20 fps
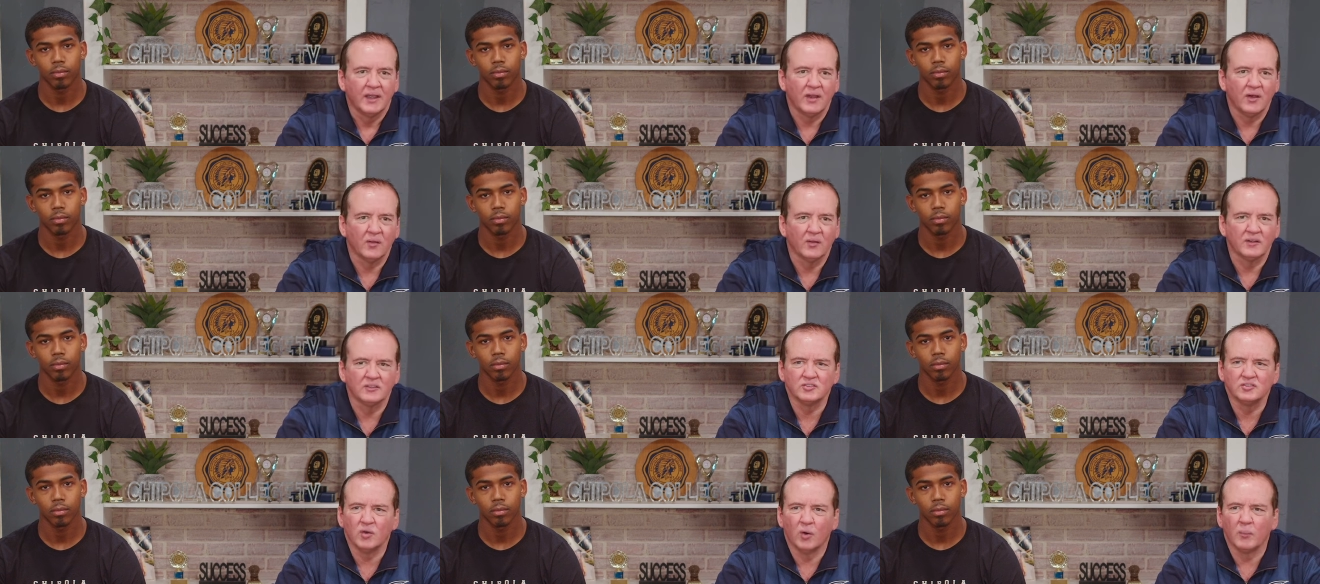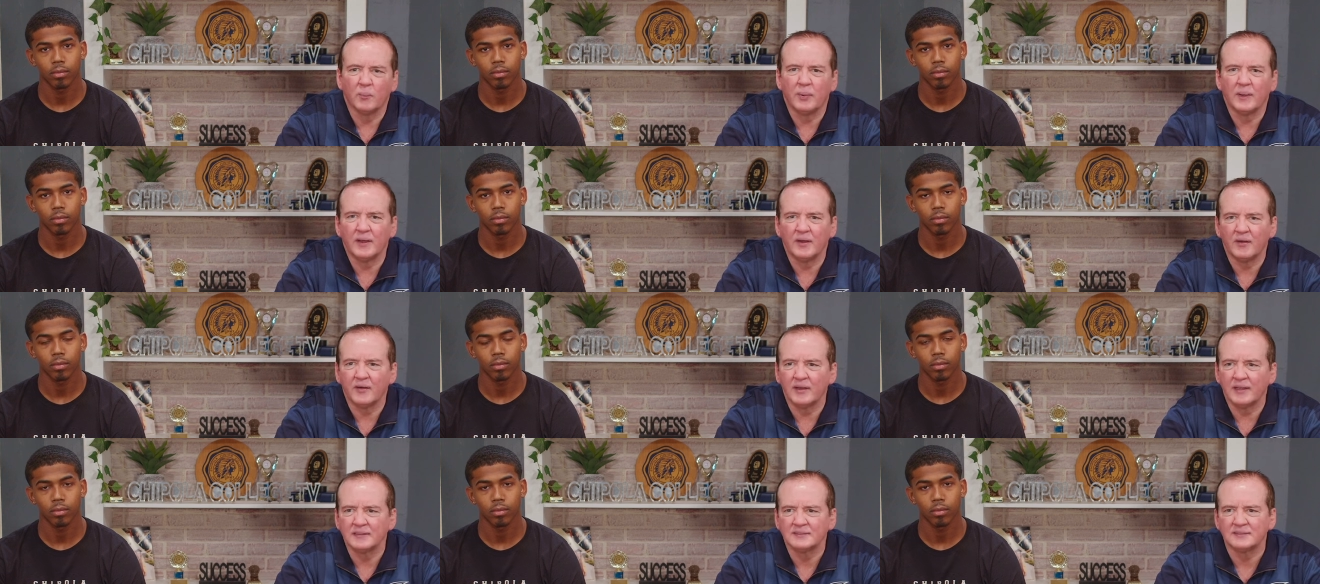Speaker 1: you know there's no
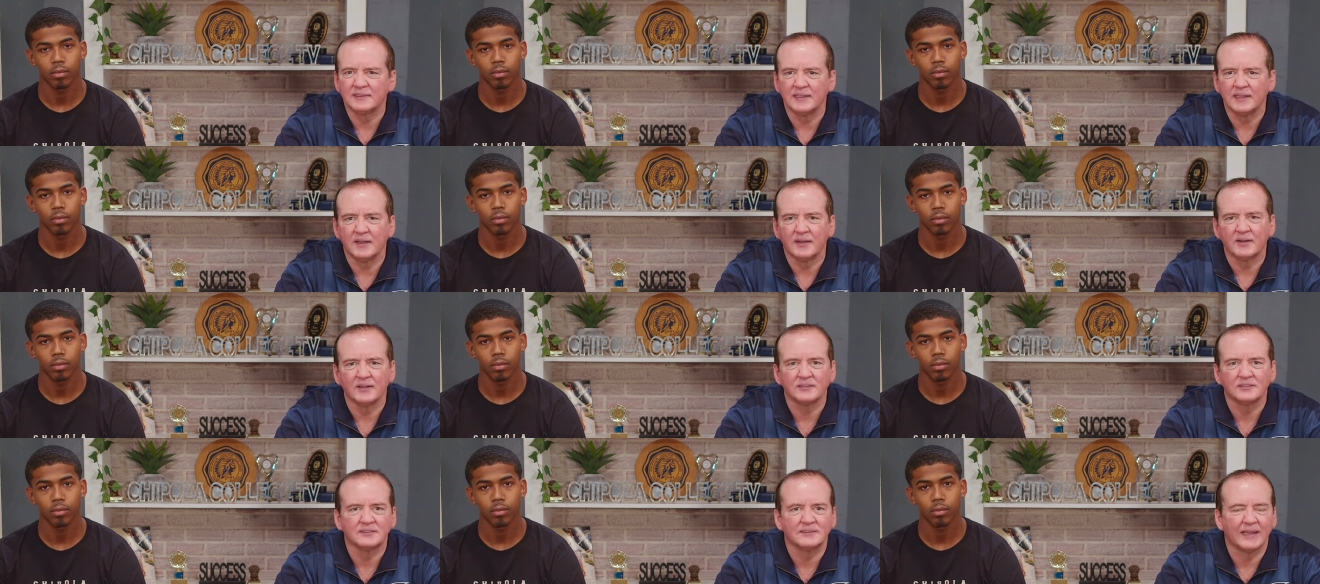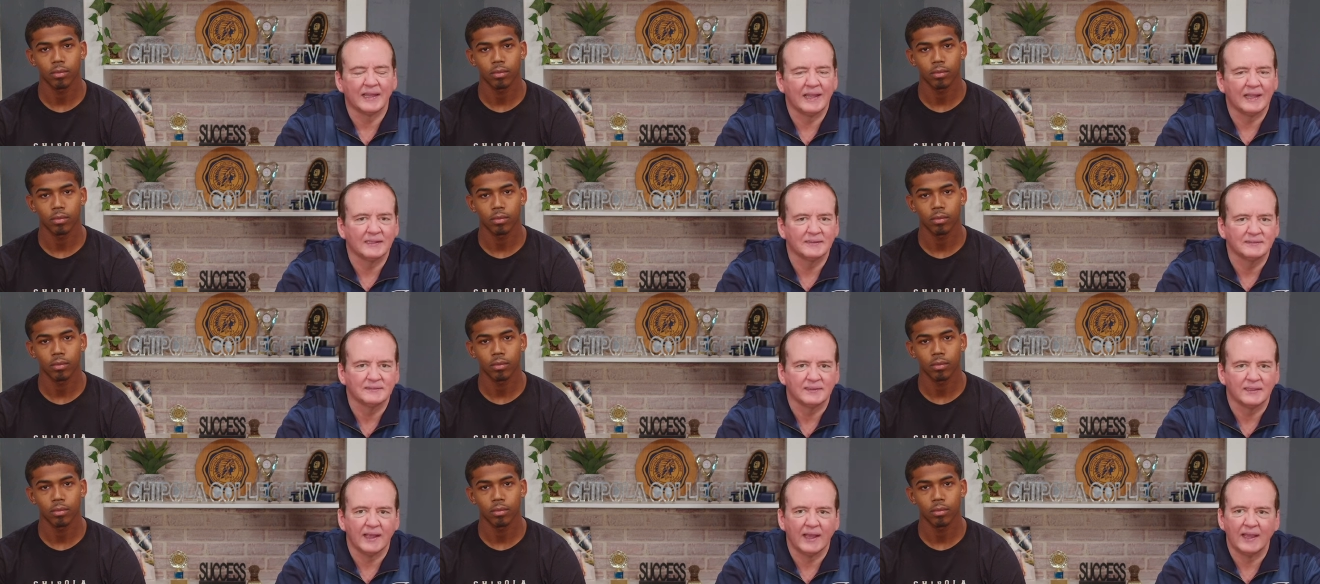bitterness he
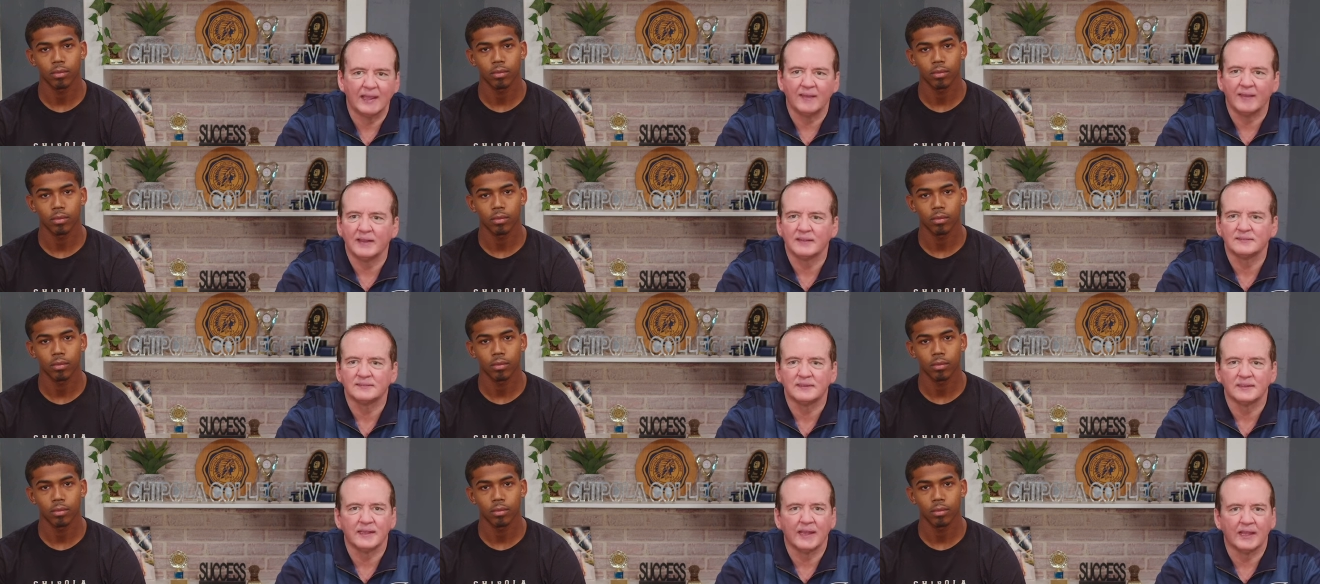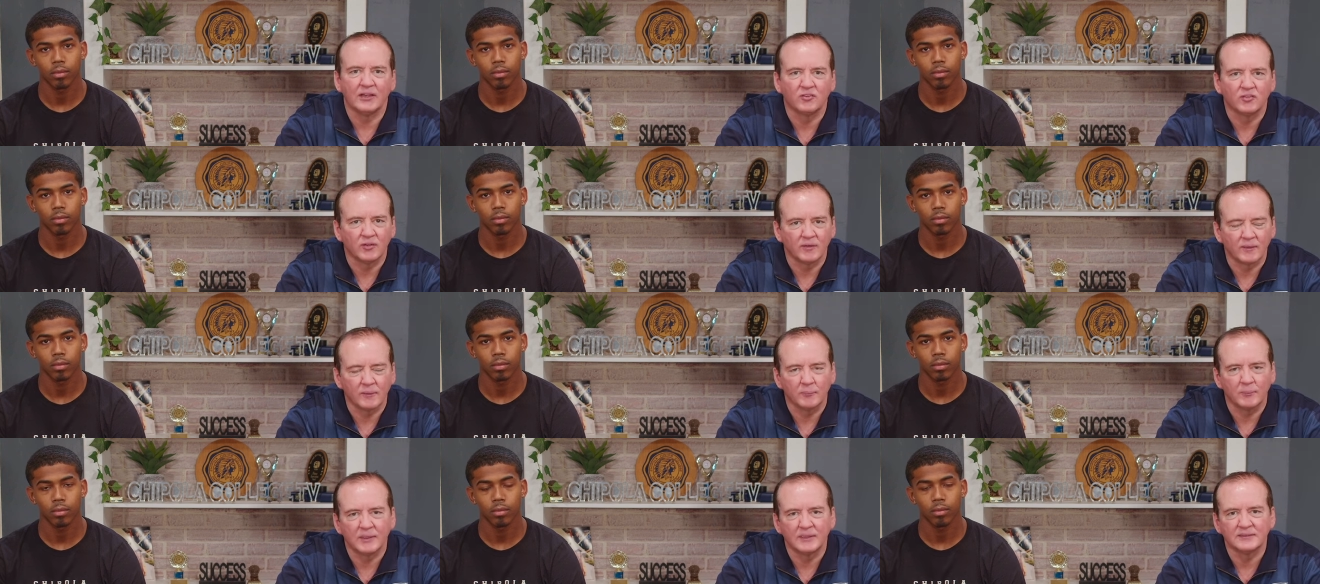understands that hey that's the nature
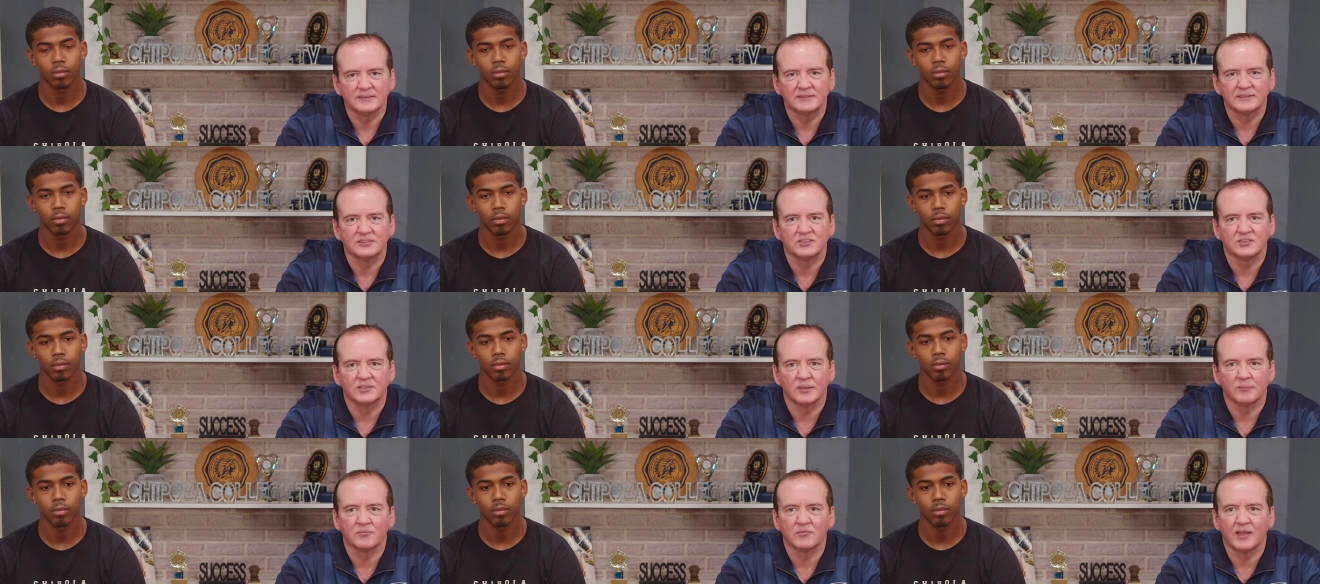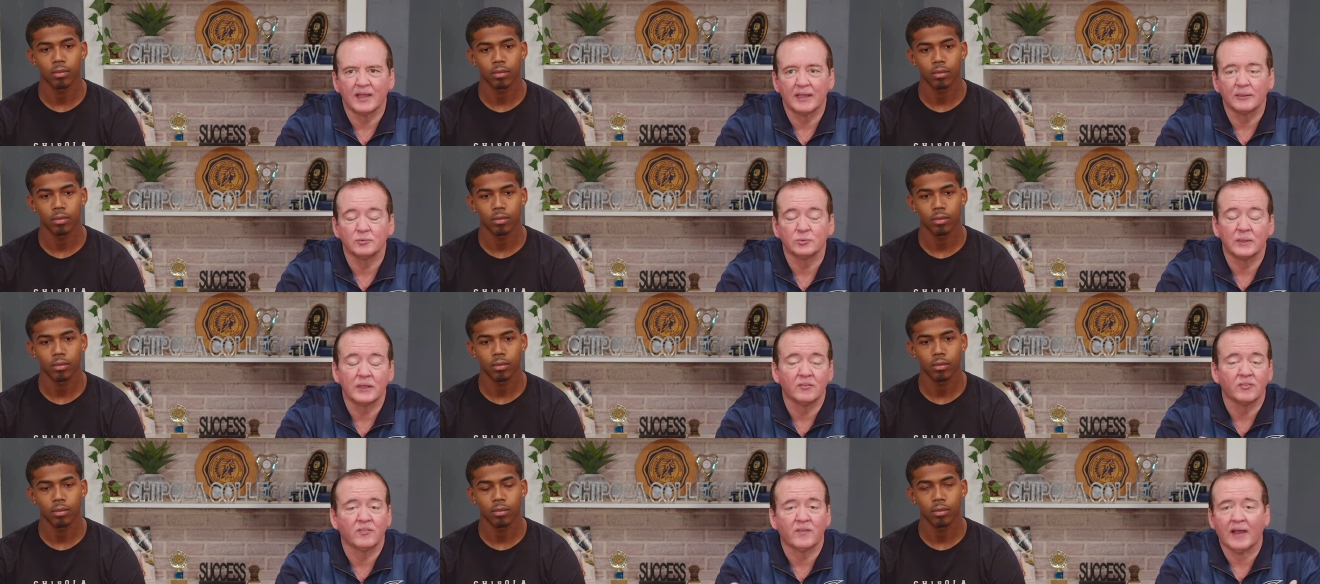of the business
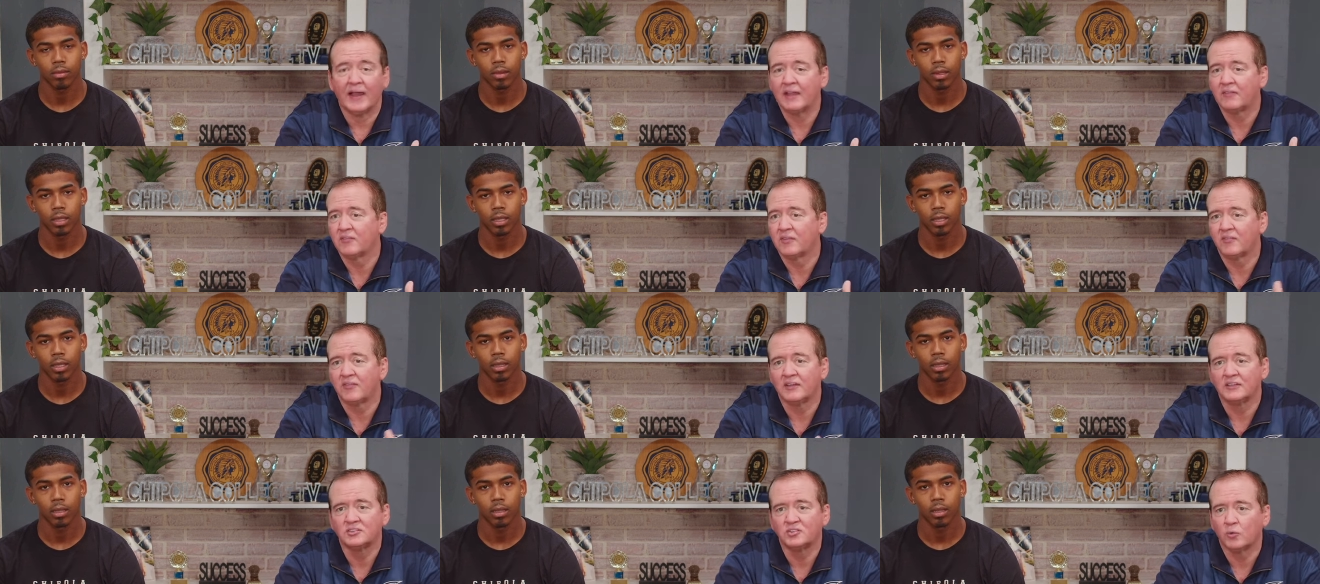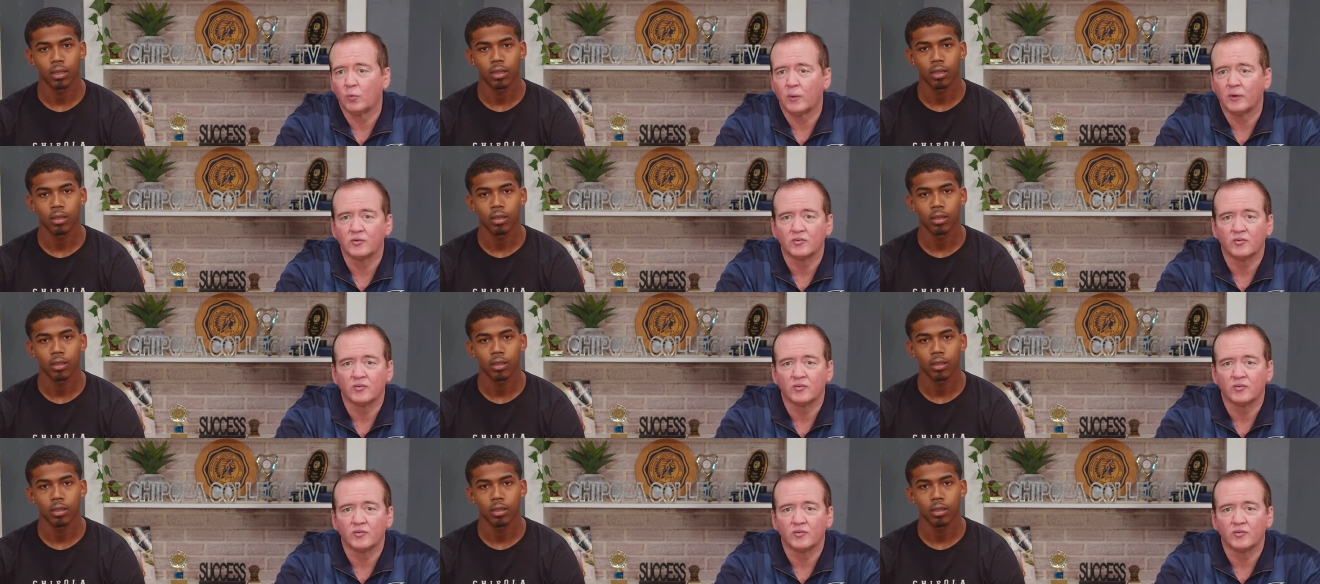sometimes we have five division one